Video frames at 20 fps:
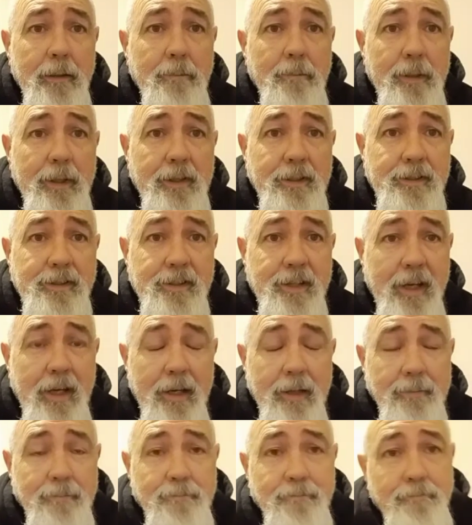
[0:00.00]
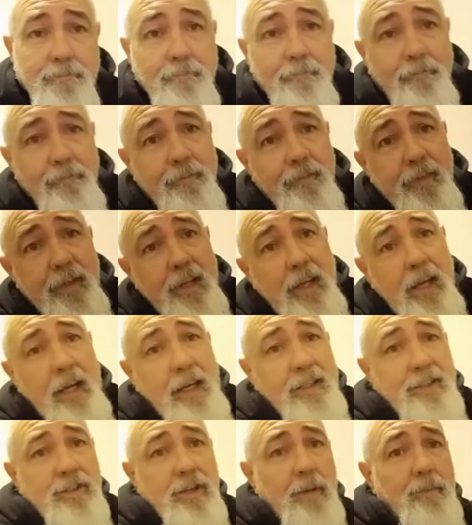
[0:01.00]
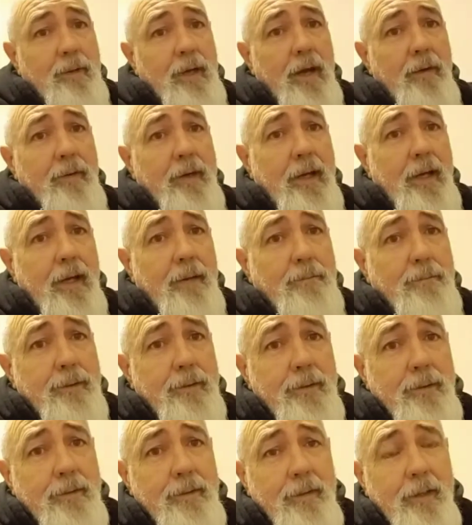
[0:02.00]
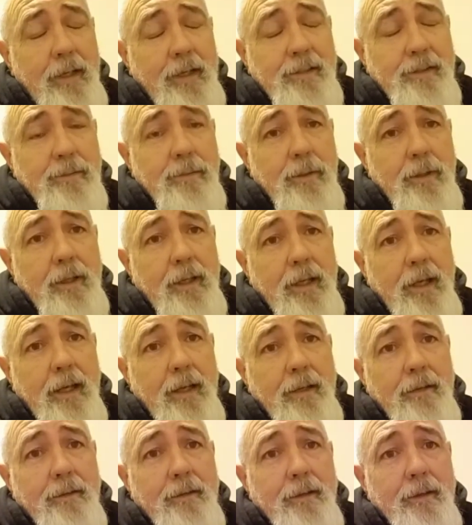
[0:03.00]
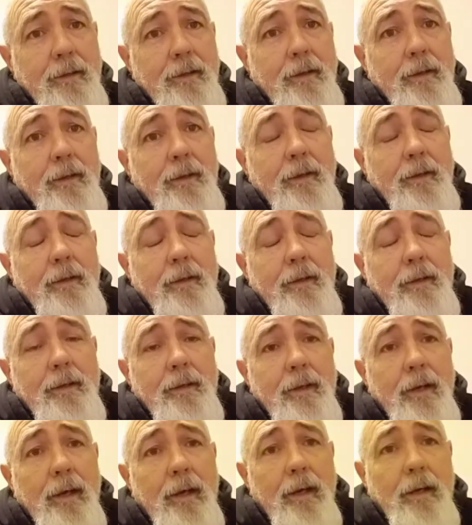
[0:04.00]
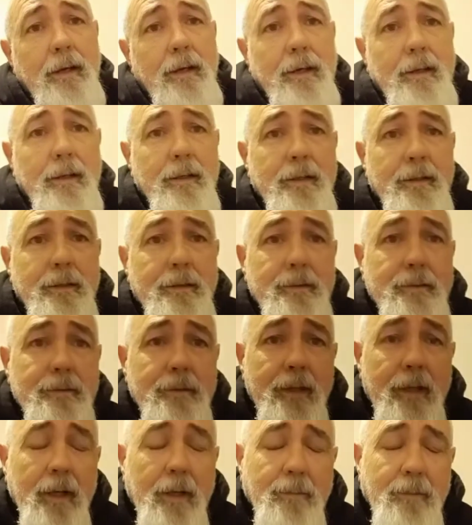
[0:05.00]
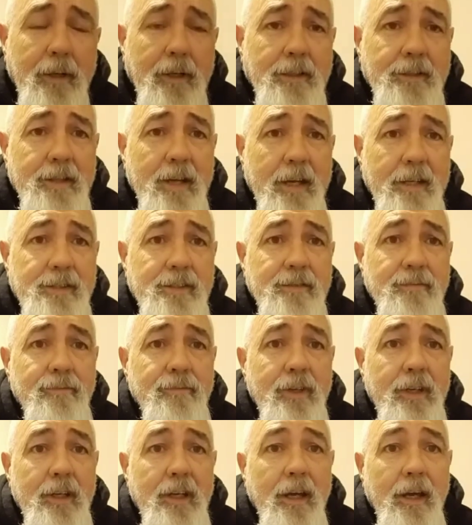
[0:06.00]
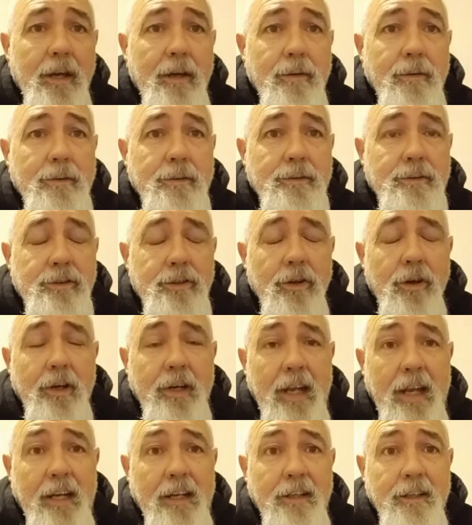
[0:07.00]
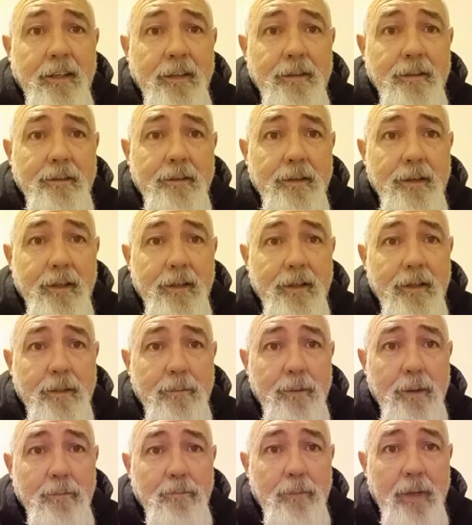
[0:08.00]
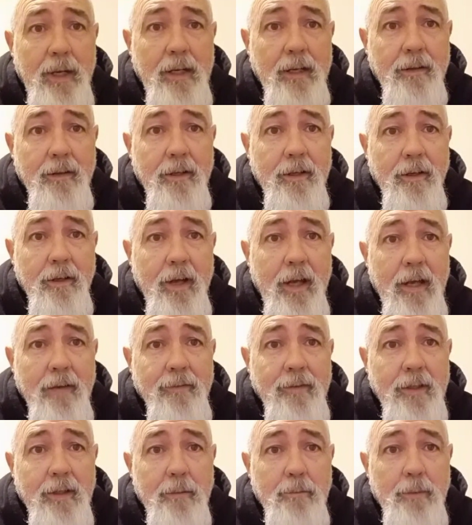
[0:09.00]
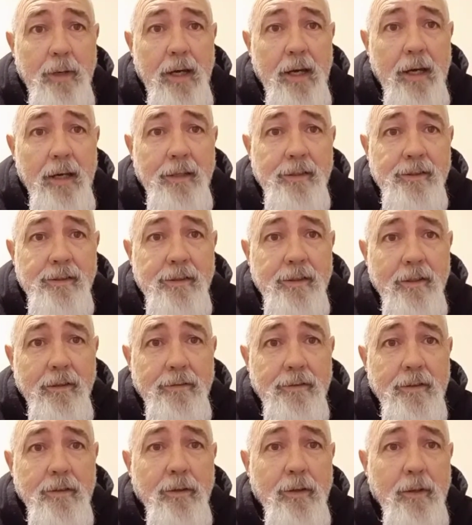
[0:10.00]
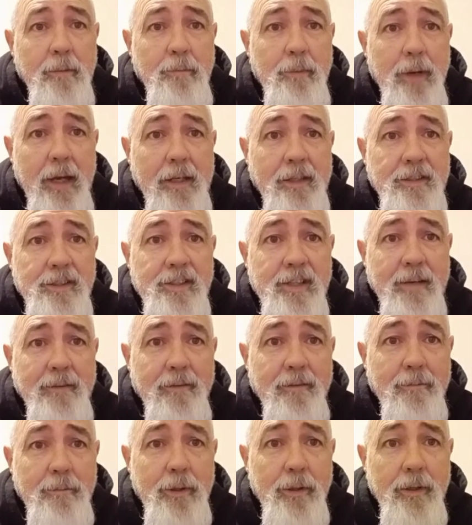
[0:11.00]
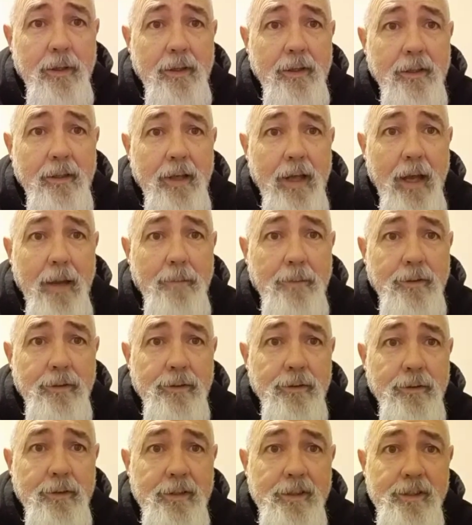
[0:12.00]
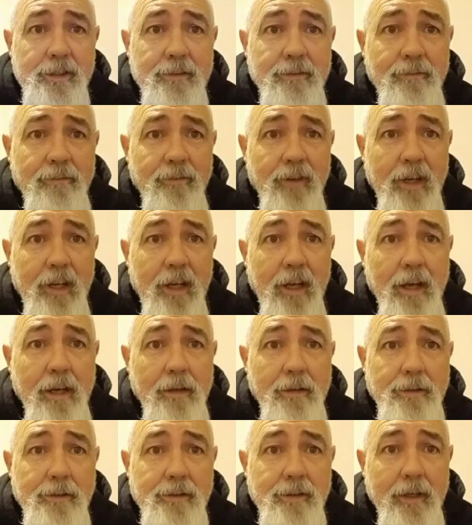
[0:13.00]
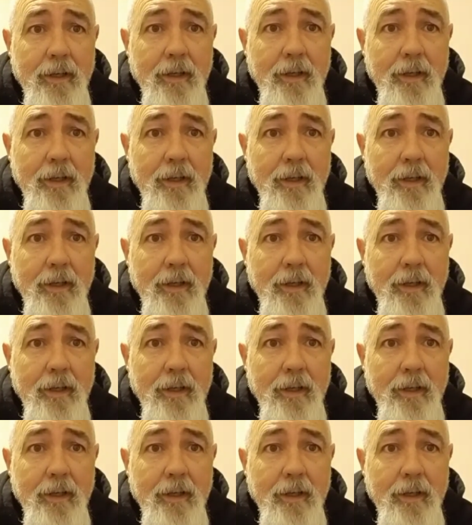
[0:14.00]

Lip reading: But yeah, so I'm going up next weekend, and I'm going to take some video and try and edit it a little bit better than I have in the past. I was looking back at some of my amateurish videos,